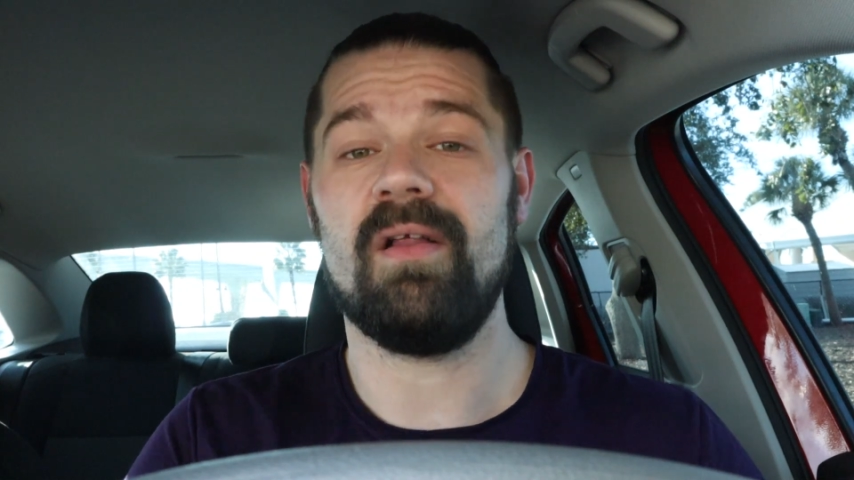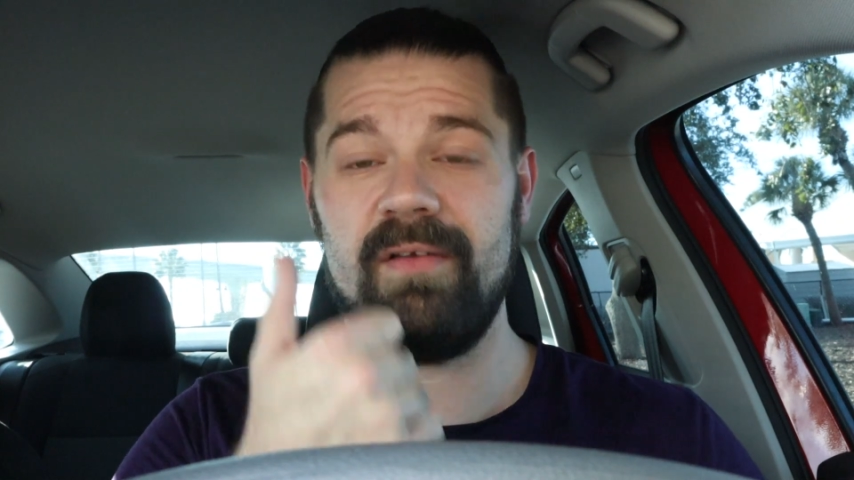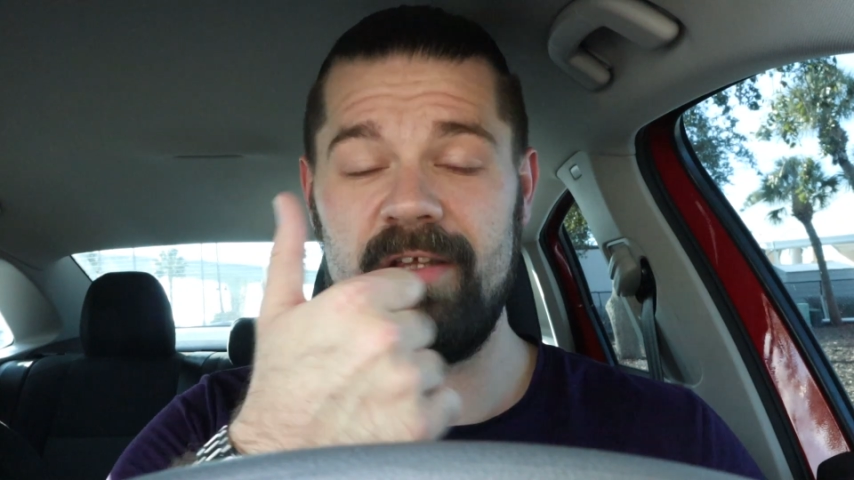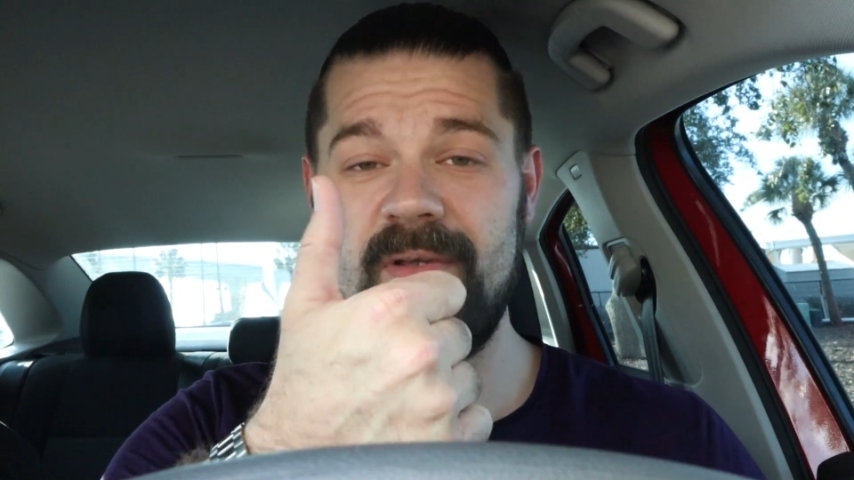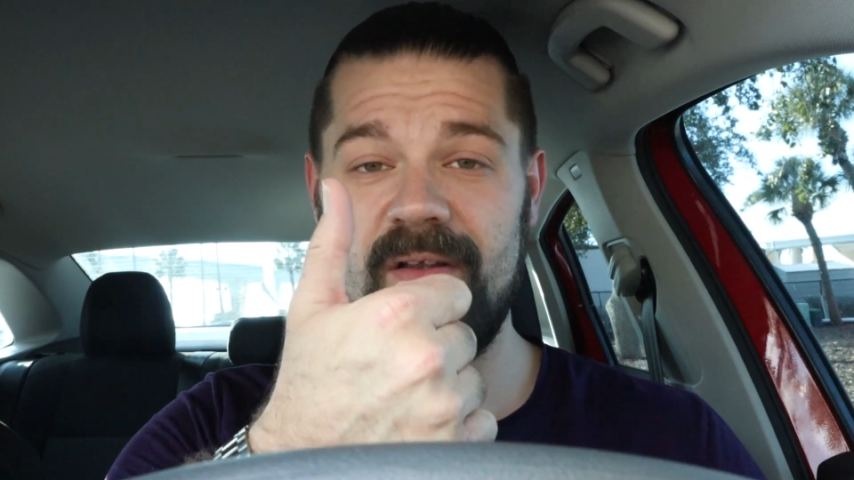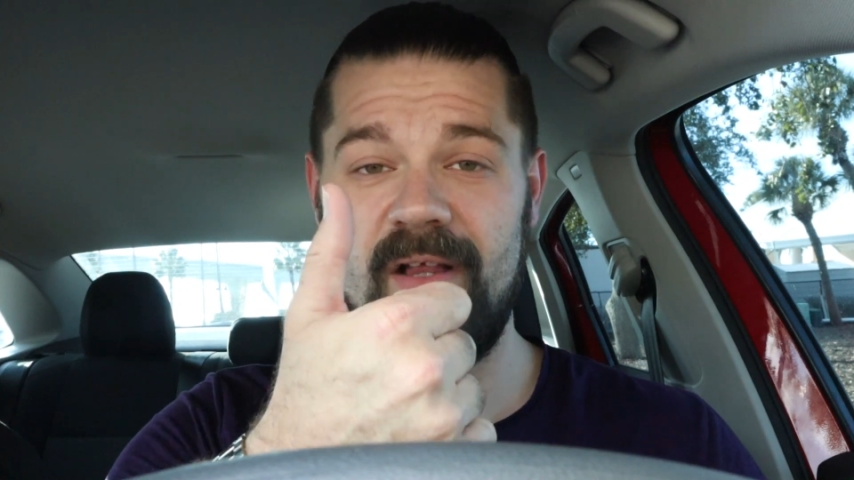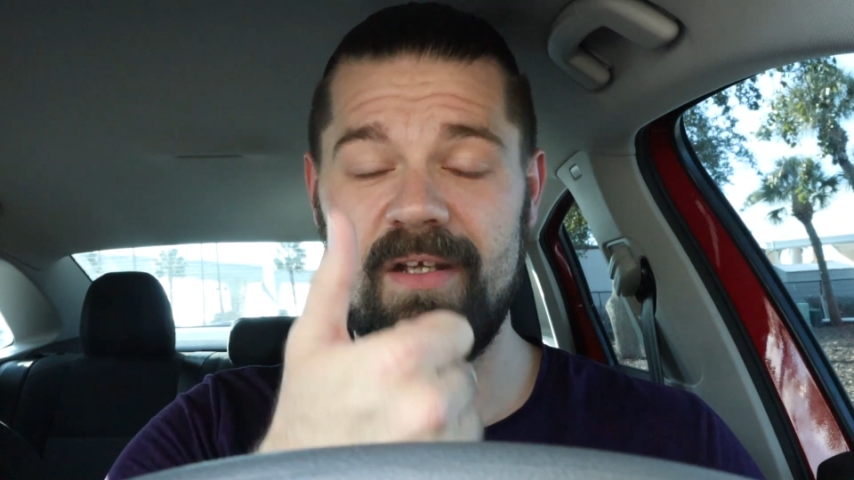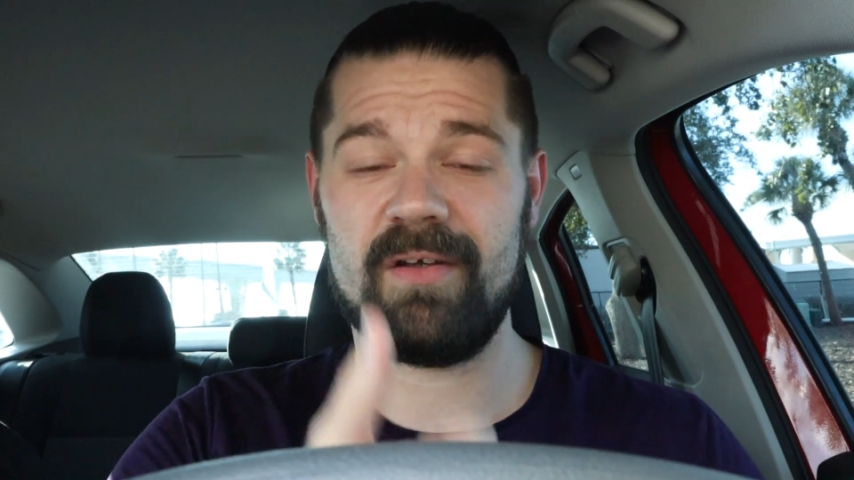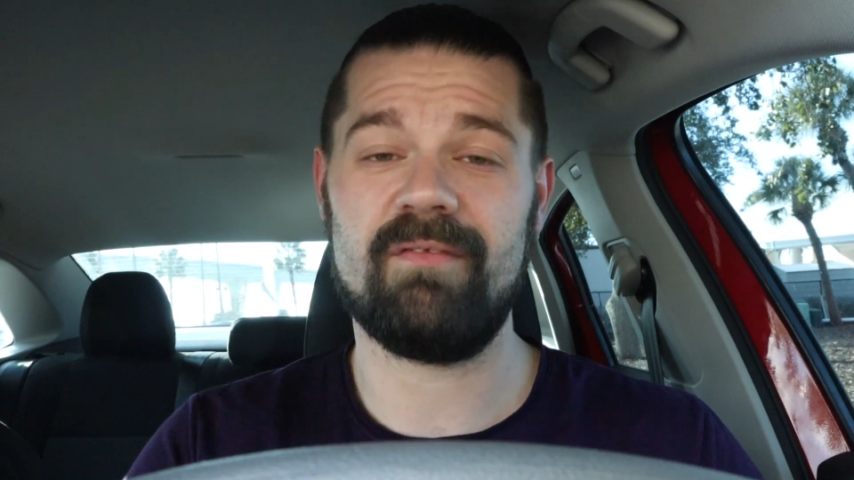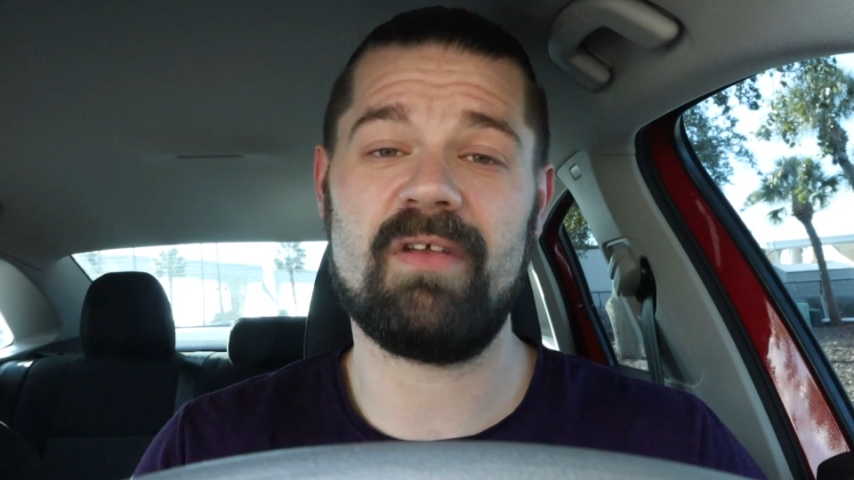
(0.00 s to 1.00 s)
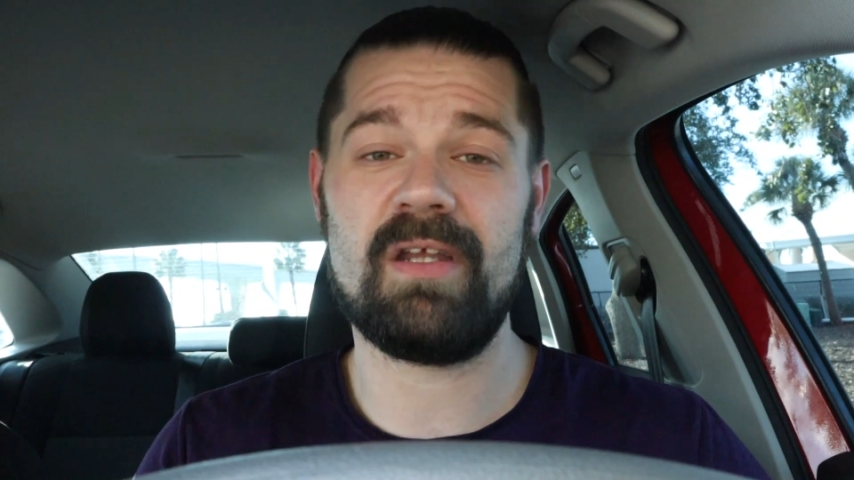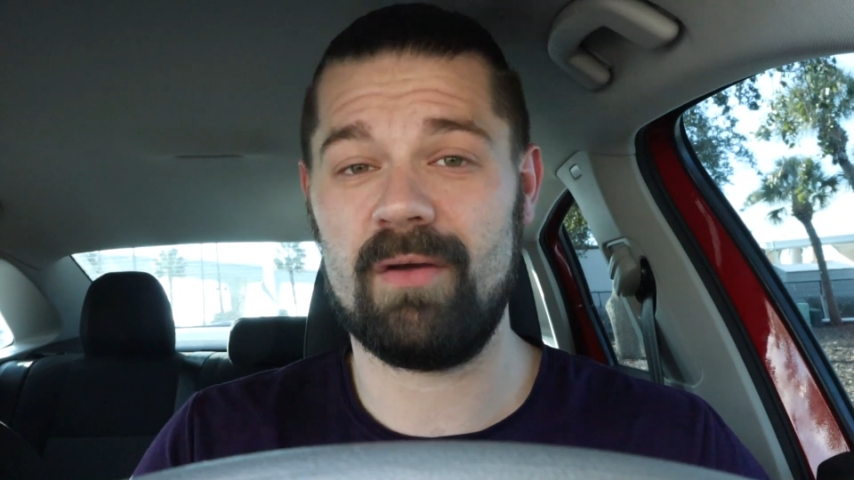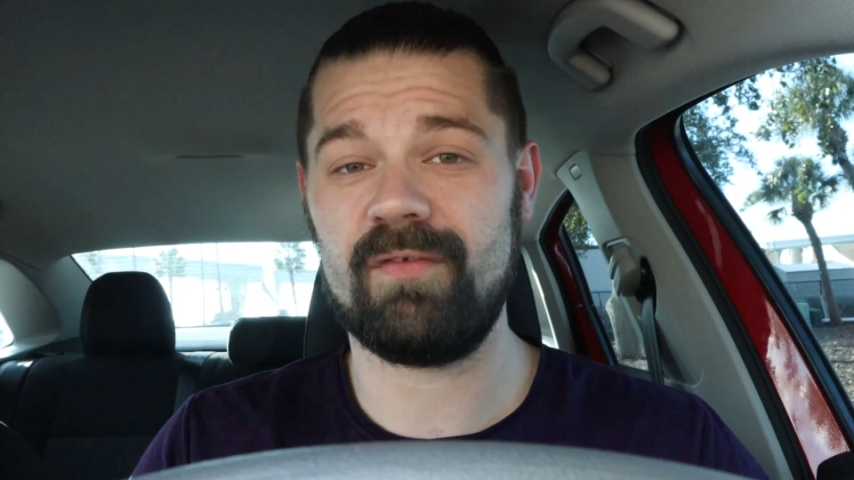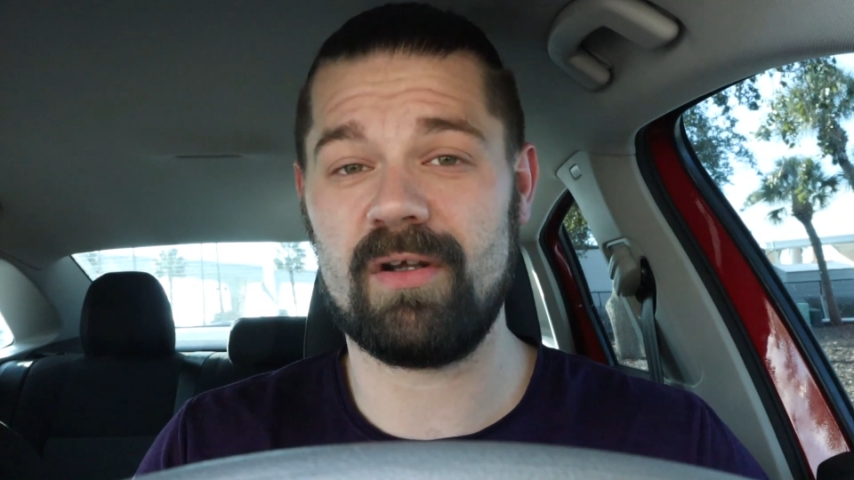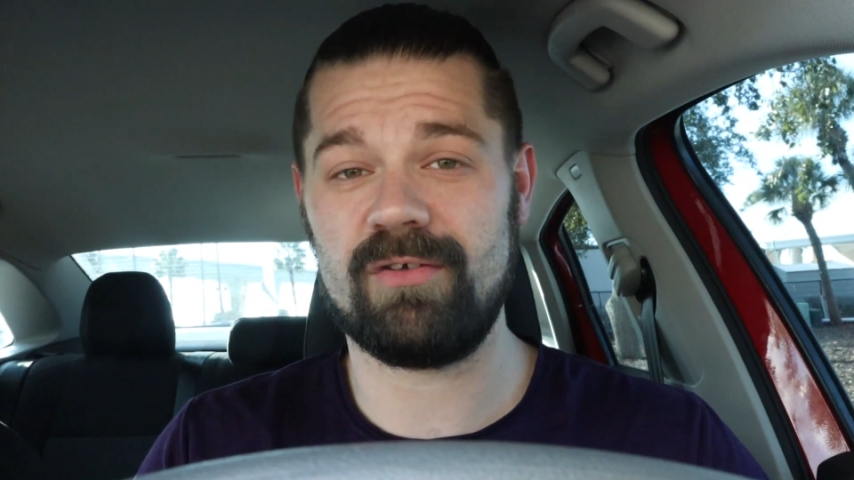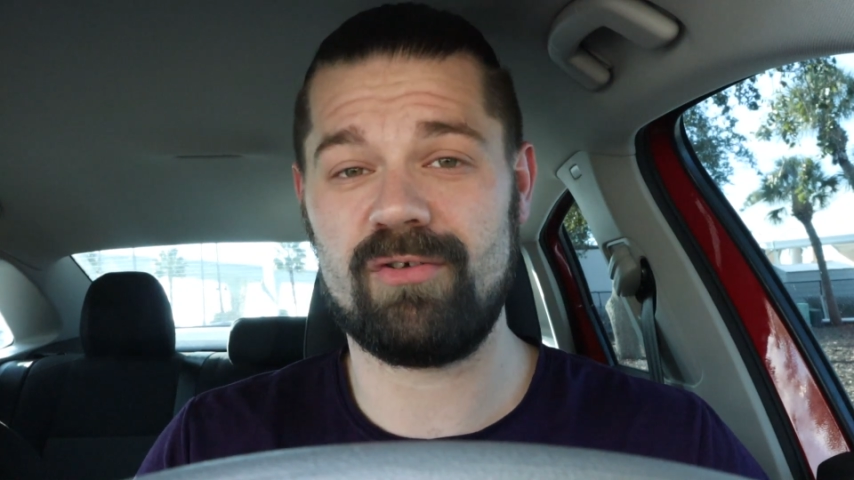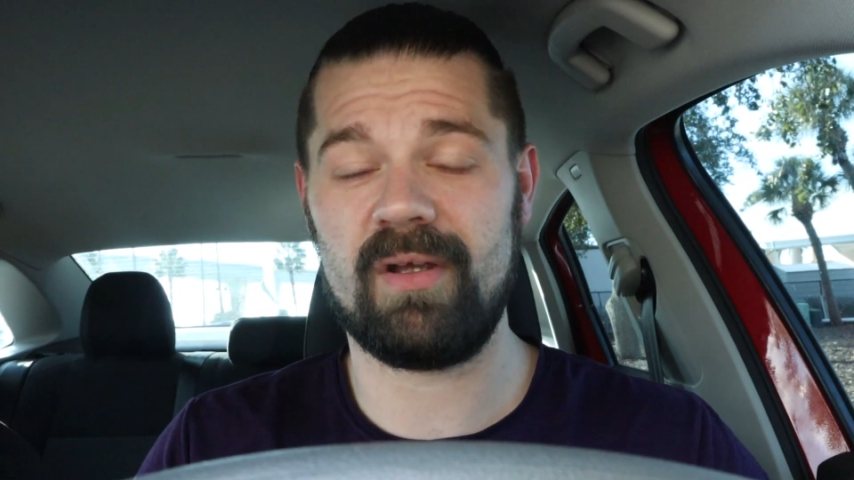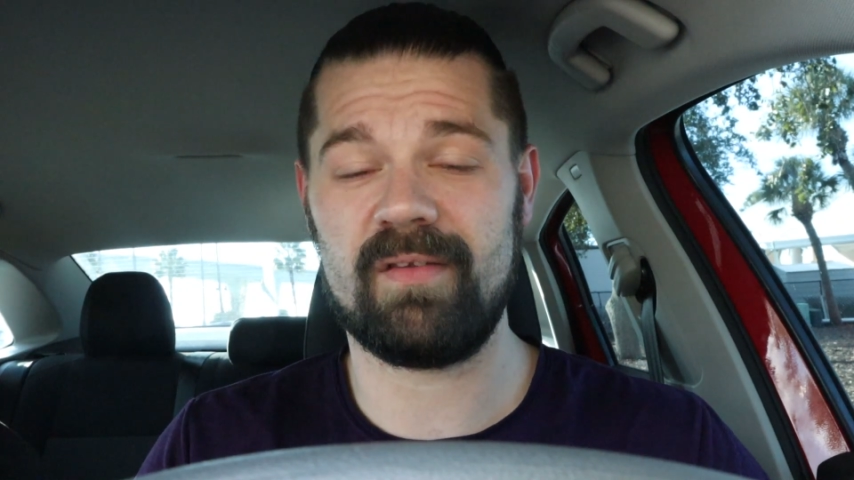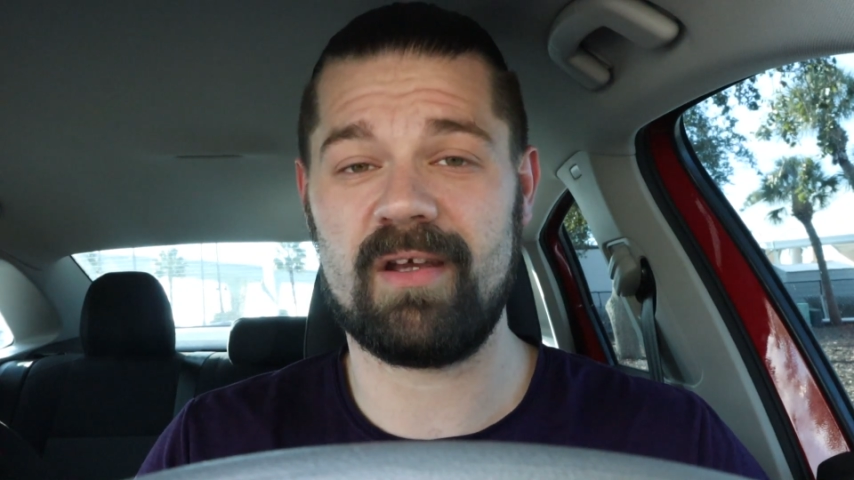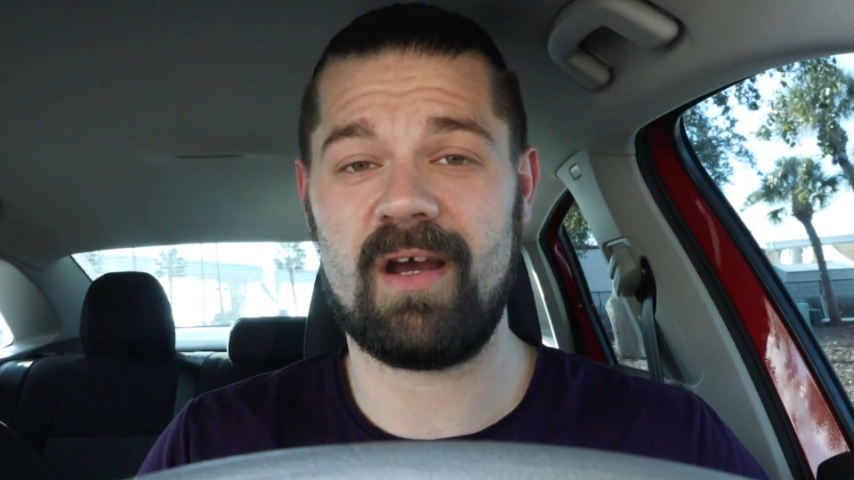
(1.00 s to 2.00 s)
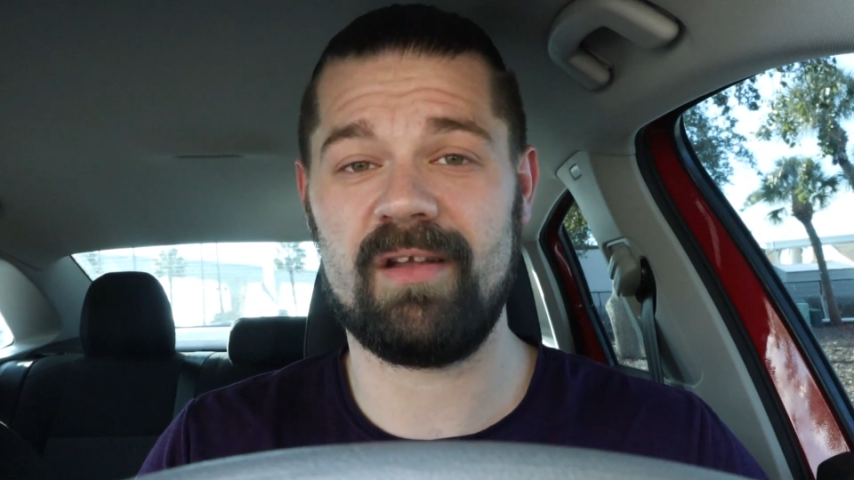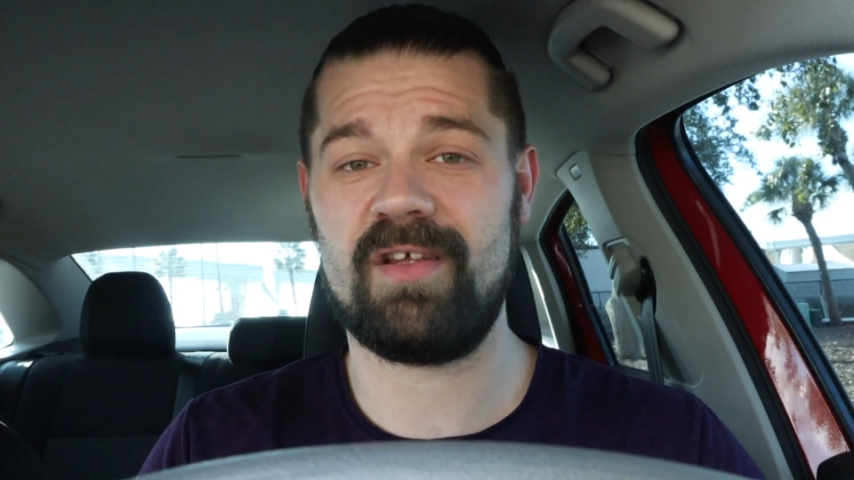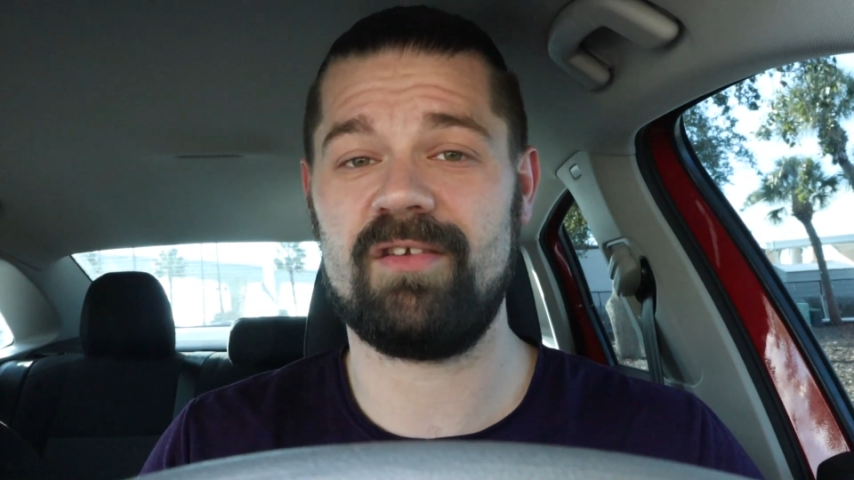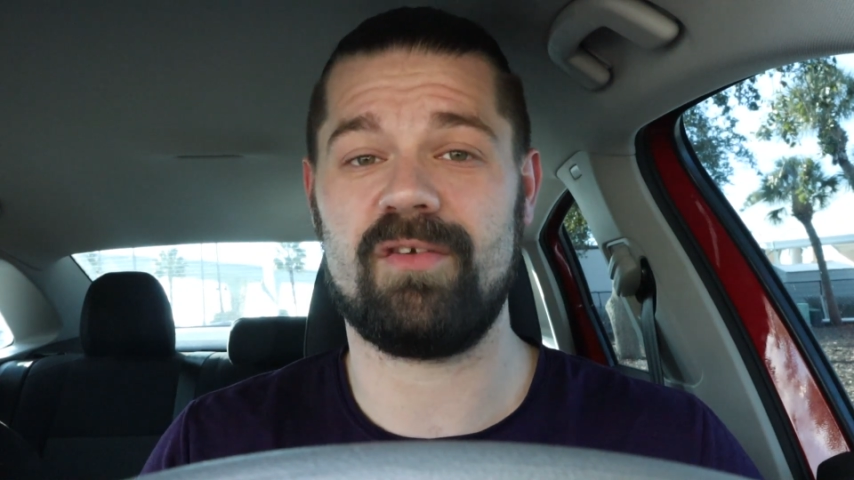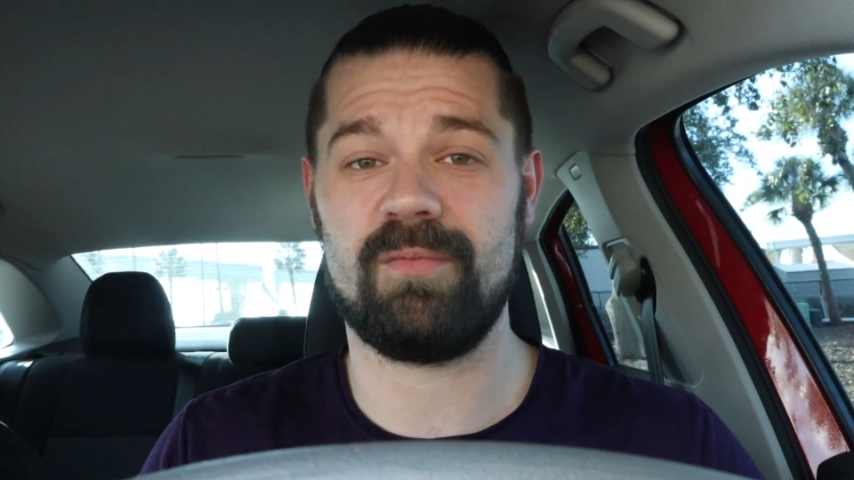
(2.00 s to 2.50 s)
Leave me a like on the video if you're enjoying the content.